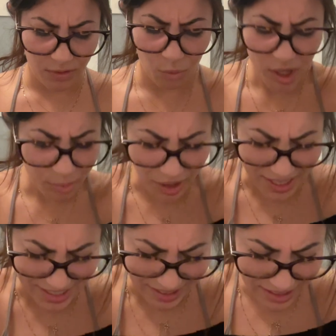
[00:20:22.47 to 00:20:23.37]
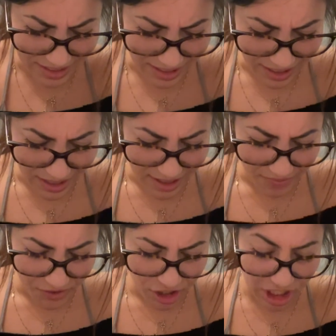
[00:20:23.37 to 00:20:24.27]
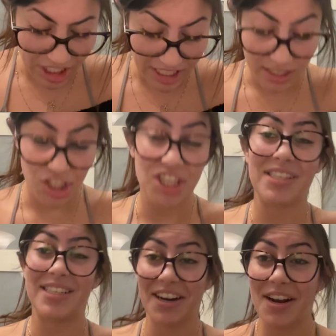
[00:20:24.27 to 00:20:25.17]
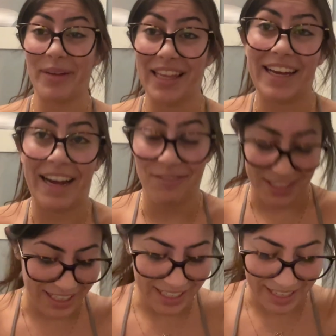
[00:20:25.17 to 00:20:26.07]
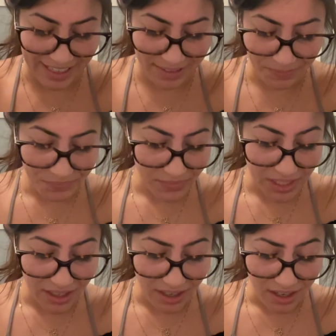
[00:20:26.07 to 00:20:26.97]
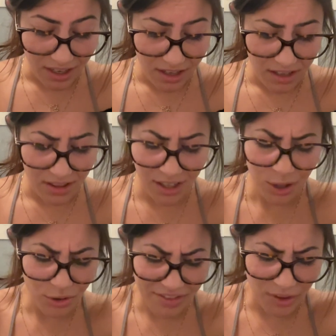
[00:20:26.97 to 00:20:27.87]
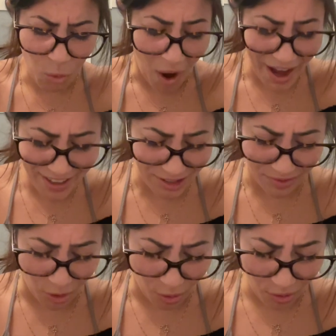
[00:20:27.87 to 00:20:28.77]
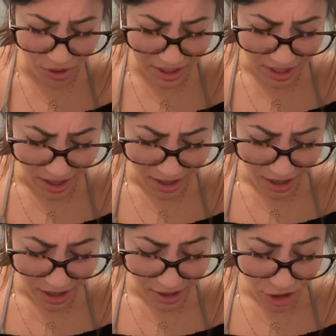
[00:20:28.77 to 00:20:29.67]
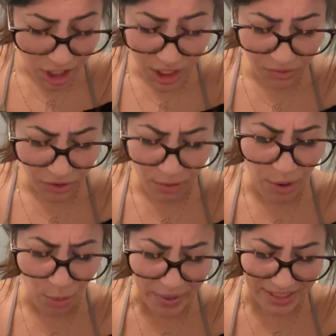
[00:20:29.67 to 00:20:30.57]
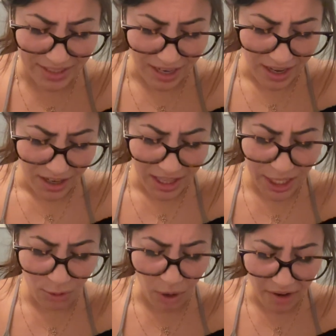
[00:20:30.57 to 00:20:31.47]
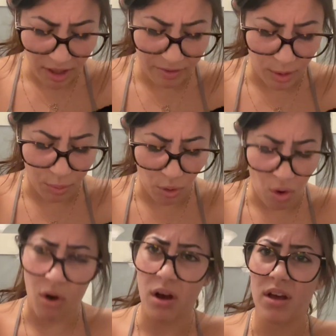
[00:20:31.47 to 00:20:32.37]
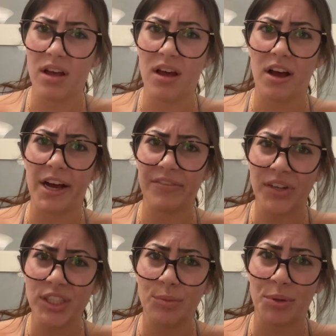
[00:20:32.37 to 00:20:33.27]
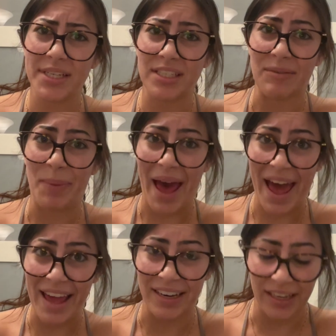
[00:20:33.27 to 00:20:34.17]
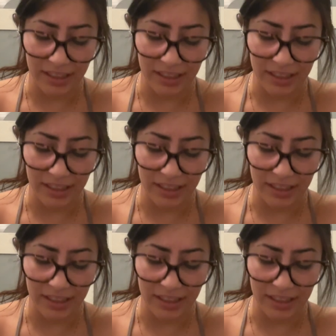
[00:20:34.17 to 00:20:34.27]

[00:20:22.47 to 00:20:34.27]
What presence? She, she stared at me like I was an idiot. The Lord of the Wild, of course. Just for a moment, in the arrival of the boar, I felt the presence of Pan.